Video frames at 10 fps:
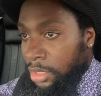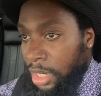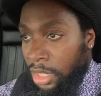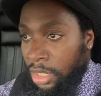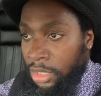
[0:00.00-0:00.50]

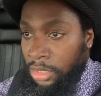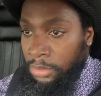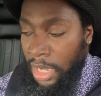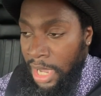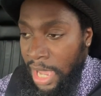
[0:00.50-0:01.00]
I
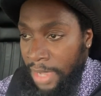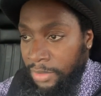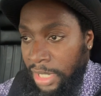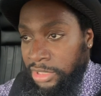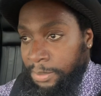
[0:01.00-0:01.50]
have
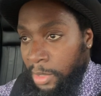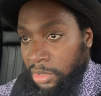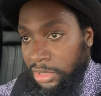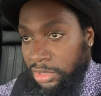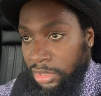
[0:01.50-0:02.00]
not
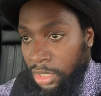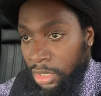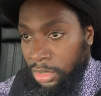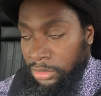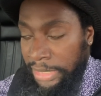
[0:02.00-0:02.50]
spoken to
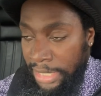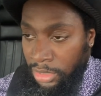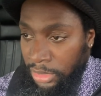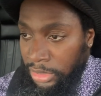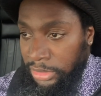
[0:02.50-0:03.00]
y'all
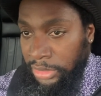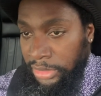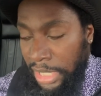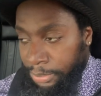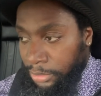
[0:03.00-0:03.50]
technically since
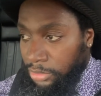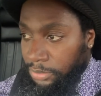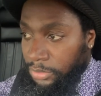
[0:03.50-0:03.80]
April.